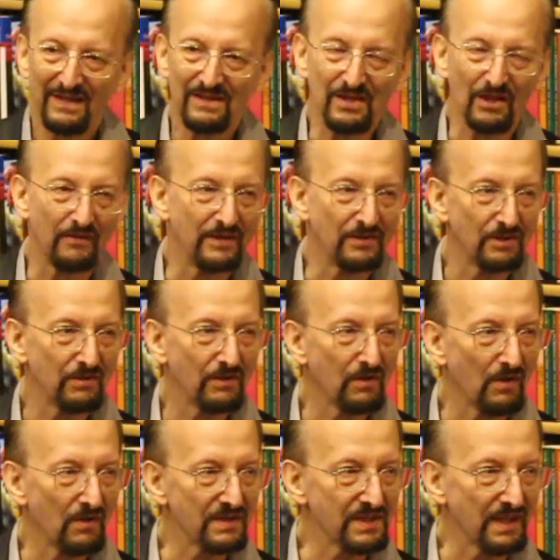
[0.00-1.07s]
So in due
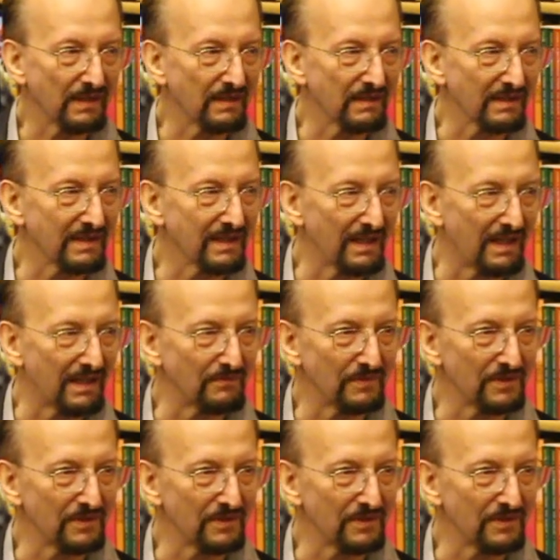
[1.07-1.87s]
course, I got a card